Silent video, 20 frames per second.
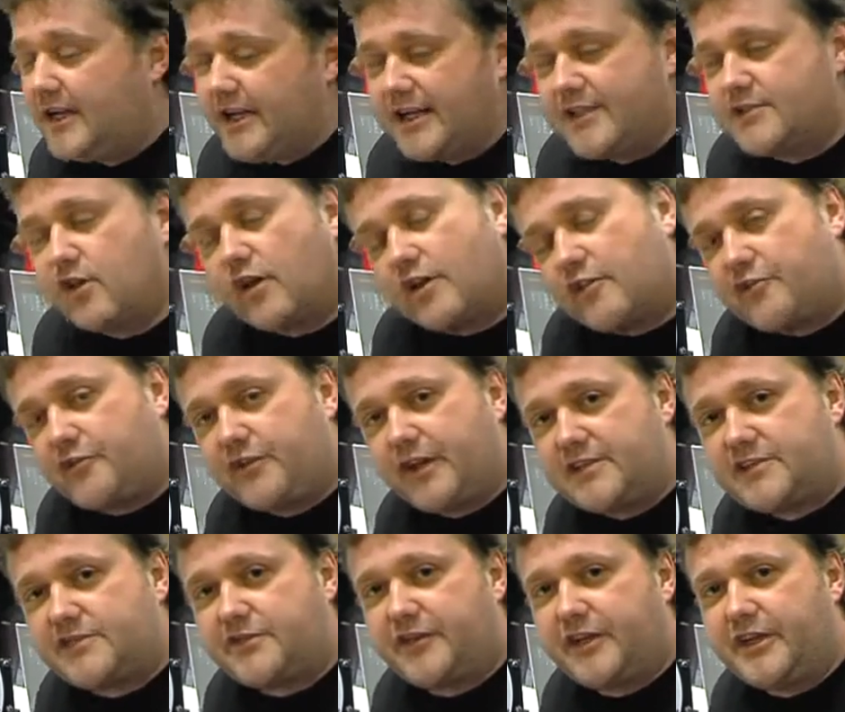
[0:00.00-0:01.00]
It's not a
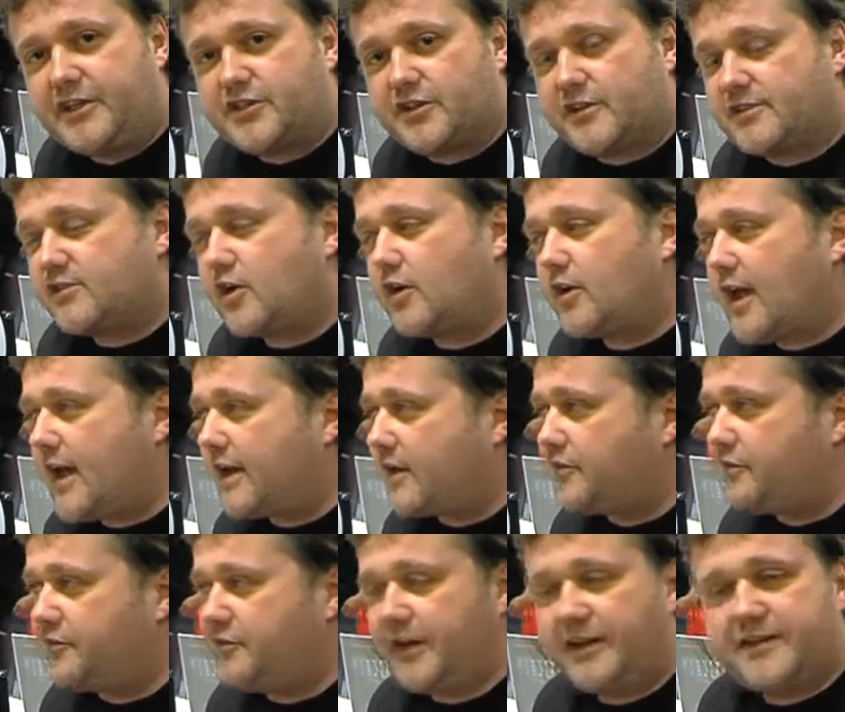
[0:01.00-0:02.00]
fixed feature. It's not like
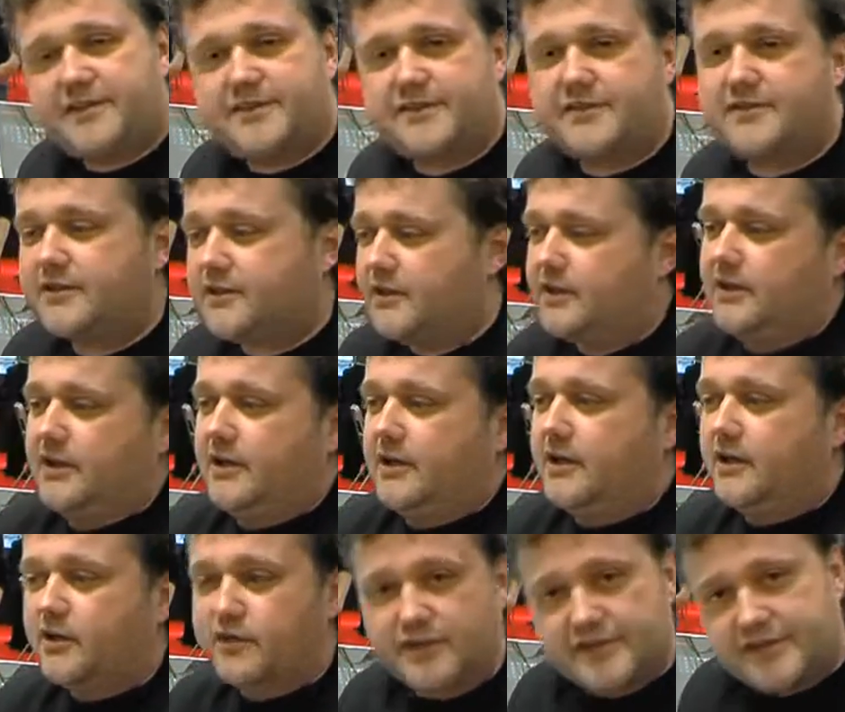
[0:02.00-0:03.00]
a fixed
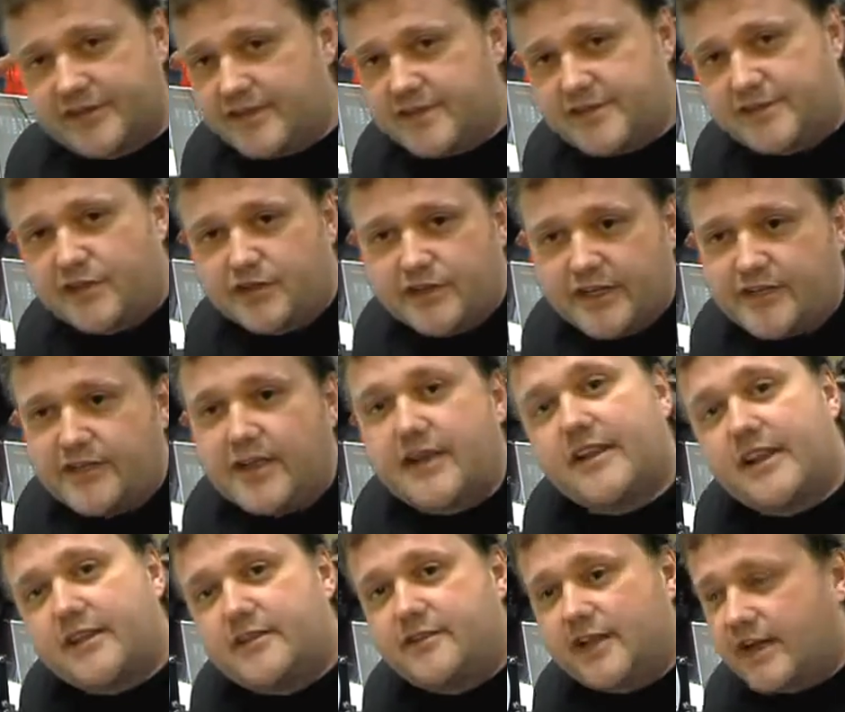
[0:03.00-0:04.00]
resistor in
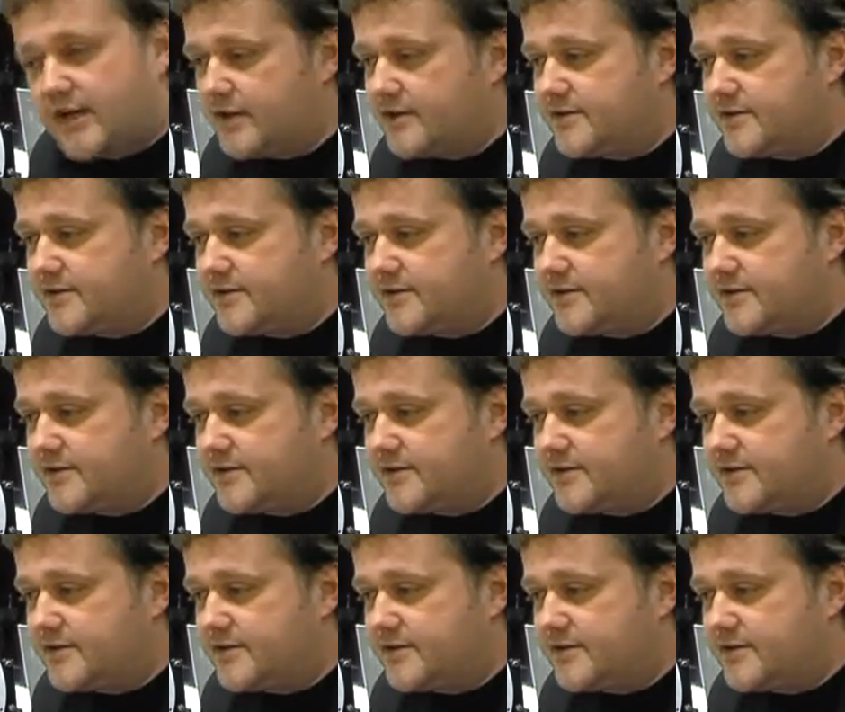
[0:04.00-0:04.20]
there that